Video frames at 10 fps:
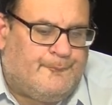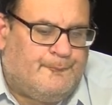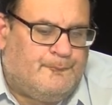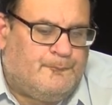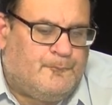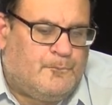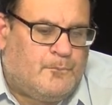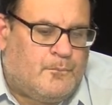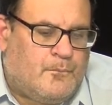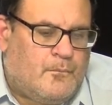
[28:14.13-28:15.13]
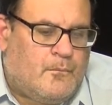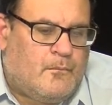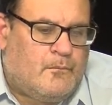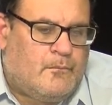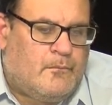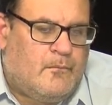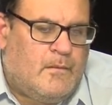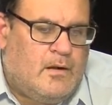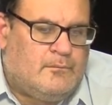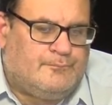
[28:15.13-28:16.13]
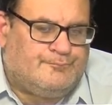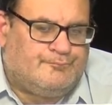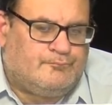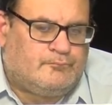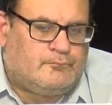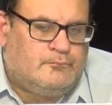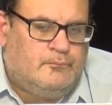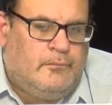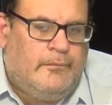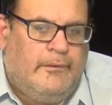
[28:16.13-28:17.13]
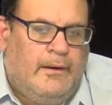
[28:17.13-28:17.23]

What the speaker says: Nobody speaks.